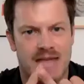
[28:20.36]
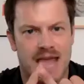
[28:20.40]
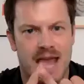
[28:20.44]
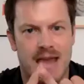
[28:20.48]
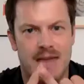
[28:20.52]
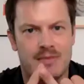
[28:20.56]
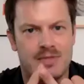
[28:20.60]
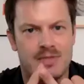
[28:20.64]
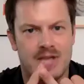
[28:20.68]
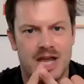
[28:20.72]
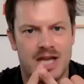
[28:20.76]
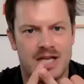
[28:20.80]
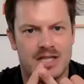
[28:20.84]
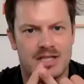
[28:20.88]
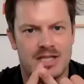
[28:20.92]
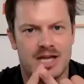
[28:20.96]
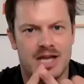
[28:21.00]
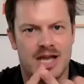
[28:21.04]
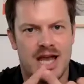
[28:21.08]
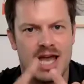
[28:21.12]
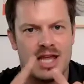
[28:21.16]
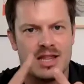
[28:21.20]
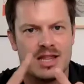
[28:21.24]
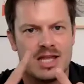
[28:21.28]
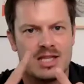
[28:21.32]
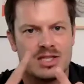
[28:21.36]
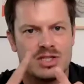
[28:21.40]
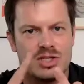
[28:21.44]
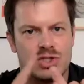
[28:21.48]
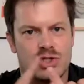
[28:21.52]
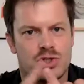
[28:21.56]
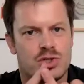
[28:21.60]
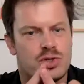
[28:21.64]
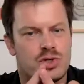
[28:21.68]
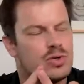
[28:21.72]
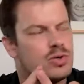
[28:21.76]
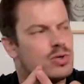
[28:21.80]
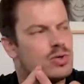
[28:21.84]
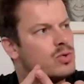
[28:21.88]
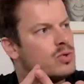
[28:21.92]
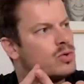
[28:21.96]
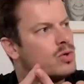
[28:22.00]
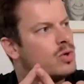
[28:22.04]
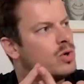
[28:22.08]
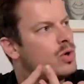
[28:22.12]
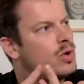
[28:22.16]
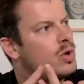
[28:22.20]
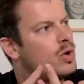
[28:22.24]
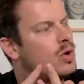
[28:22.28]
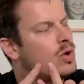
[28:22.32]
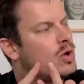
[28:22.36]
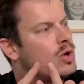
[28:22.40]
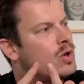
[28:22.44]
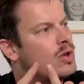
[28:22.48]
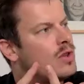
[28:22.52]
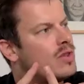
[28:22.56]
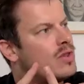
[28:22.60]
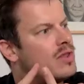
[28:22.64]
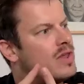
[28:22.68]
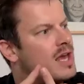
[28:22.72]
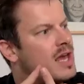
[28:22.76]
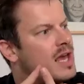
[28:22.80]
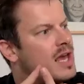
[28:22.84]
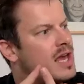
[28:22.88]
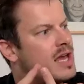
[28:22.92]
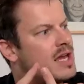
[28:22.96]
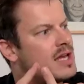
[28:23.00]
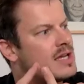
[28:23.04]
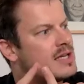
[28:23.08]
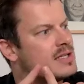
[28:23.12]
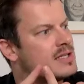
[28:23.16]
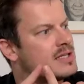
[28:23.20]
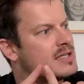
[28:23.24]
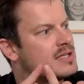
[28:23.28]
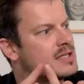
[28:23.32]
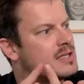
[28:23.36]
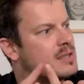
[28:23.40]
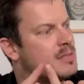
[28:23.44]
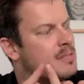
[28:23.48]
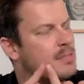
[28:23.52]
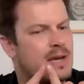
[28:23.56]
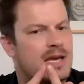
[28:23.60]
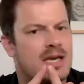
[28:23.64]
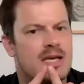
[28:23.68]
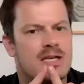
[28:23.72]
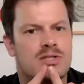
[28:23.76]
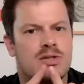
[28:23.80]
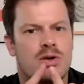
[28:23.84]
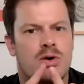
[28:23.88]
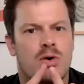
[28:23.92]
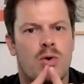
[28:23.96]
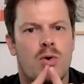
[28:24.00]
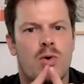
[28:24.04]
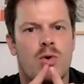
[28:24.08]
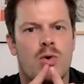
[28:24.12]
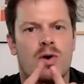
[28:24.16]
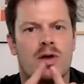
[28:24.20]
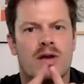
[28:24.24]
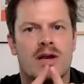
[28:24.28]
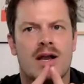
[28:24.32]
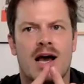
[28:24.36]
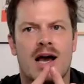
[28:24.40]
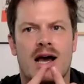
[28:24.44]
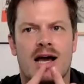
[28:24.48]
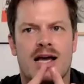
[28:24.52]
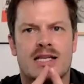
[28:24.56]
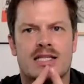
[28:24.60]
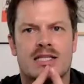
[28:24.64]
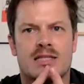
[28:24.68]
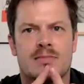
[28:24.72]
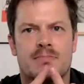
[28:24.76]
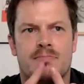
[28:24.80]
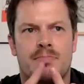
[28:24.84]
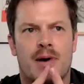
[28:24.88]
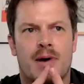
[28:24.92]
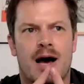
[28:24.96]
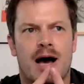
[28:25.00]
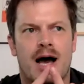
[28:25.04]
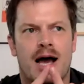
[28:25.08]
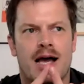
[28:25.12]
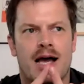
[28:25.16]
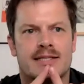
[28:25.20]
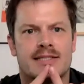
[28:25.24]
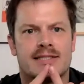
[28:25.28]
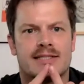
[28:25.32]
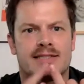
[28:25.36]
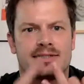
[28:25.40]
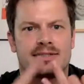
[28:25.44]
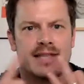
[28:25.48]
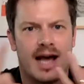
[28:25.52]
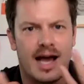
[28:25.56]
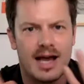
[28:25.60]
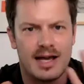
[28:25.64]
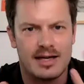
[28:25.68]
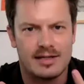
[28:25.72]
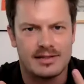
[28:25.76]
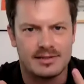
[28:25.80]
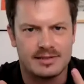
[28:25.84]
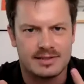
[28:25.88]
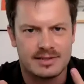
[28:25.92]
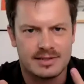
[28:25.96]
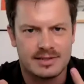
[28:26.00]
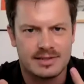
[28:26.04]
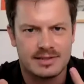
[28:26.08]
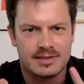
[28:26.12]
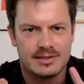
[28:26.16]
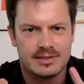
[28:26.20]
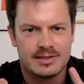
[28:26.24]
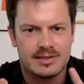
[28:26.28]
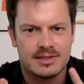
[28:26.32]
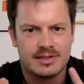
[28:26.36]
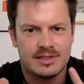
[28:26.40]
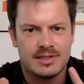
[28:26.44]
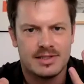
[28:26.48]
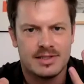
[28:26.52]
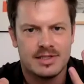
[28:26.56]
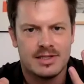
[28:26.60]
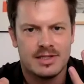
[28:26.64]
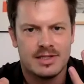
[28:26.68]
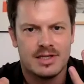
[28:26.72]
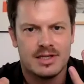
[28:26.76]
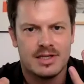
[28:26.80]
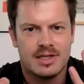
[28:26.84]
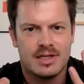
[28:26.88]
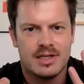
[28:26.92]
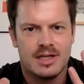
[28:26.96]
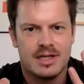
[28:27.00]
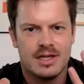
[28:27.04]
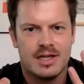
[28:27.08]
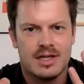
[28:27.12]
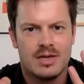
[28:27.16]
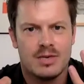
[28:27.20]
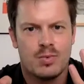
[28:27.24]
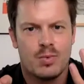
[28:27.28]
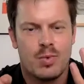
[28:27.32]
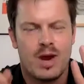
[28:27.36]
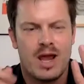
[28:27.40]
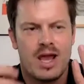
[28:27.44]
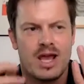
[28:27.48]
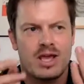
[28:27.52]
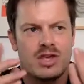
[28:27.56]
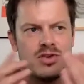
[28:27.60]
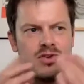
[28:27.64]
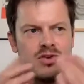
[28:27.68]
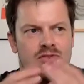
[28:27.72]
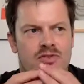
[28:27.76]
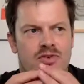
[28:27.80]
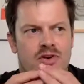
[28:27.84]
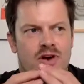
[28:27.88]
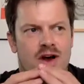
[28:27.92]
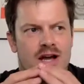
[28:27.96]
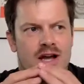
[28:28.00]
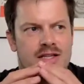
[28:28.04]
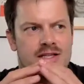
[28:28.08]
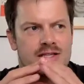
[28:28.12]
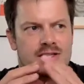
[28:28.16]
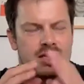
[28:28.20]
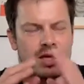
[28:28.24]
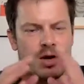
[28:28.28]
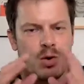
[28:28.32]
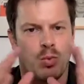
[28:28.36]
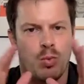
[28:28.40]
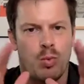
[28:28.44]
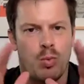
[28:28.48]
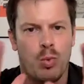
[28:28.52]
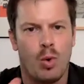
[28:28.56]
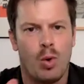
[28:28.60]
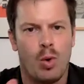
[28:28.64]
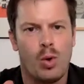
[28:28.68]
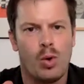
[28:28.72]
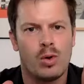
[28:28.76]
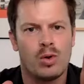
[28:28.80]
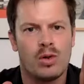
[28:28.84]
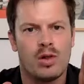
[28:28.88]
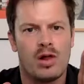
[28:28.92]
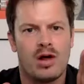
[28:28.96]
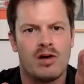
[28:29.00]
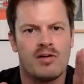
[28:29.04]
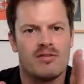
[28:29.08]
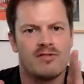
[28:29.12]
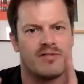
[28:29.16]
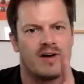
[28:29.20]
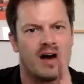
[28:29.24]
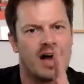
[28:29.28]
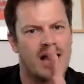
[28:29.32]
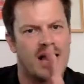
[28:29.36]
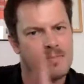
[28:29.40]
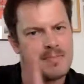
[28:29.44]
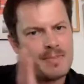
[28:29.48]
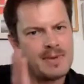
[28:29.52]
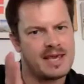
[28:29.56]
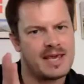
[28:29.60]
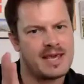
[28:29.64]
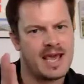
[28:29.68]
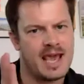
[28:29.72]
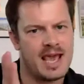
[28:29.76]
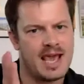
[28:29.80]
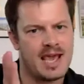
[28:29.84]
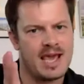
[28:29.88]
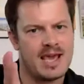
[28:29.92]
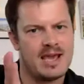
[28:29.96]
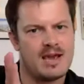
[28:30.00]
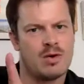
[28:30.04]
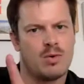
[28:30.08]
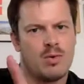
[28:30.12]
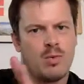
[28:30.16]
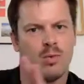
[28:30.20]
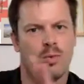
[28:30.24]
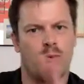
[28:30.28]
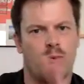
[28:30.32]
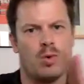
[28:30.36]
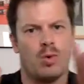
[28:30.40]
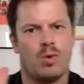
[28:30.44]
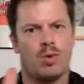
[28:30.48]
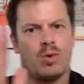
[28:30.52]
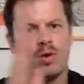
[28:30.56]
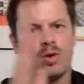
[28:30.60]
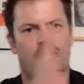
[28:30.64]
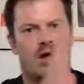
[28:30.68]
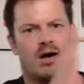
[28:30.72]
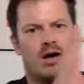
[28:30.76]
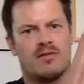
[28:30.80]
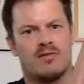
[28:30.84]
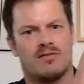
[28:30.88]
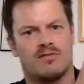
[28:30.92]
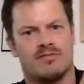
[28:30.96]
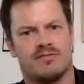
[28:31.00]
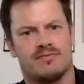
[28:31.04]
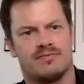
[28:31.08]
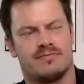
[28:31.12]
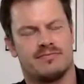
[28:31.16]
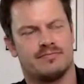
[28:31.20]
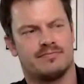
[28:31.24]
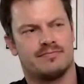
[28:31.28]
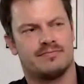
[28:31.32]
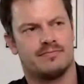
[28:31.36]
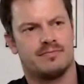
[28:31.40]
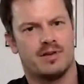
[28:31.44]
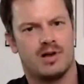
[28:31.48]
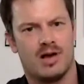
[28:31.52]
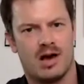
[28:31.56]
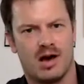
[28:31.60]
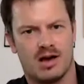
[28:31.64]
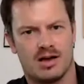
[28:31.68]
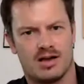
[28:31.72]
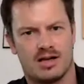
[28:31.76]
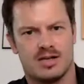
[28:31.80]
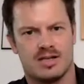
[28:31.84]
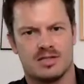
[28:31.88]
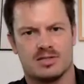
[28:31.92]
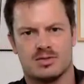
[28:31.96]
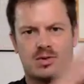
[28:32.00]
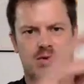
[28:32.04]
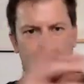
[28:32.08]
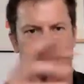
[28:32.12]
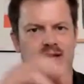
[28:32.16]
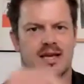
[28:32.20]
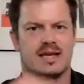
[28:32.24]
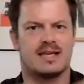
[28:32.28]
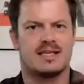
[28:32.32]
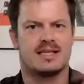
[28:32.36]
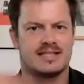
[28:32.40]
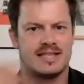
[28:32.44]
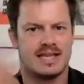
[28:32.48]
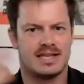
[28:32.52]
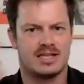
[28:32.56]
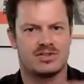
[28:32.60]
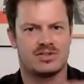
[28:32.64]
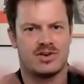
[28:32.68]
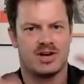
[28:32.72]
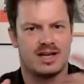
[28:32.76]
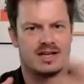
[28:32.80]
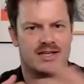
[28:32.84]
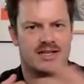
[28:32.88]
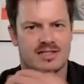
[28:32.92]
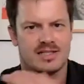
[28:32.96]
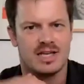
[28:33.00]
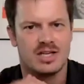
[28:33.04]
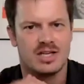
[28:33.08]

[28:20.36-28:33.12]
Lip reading: game changer, and then 2, there's the beers are organized by styles, where you've got a wall of IPA, a wall of lagers, or etc.,